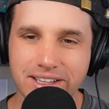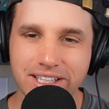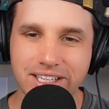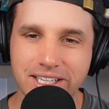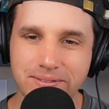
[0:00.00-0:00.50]

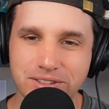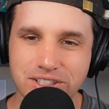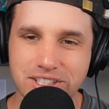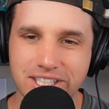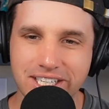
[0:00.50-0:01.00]
And then him
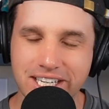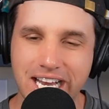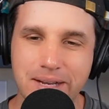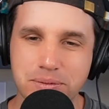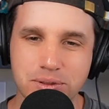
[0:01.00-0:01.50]
just
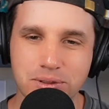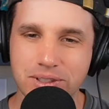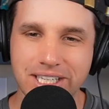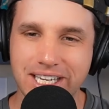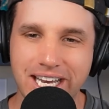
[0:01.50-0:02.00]
getting
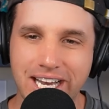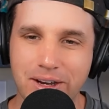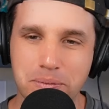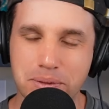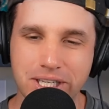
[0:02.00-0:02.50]
absolutely
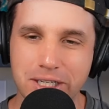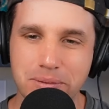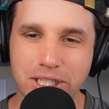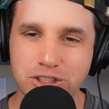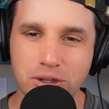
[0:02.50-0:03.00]

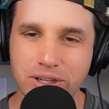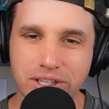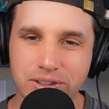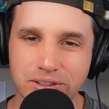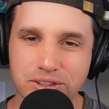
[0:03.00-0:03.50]
outplayed by Joe
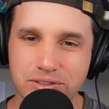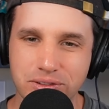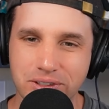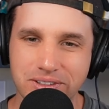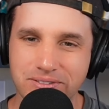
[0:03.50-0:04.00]
Ingles
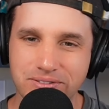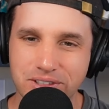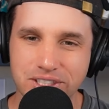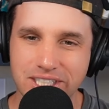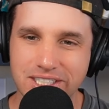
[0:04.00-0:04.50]
for
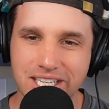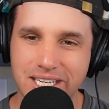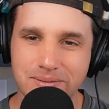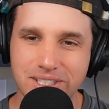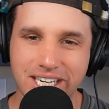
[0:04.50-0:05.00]
6
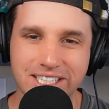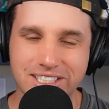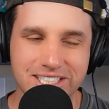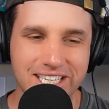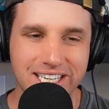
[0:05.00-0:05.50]
games. Like,
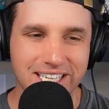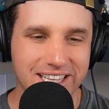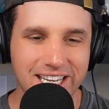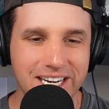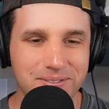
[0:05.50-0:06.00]
I just can't get that out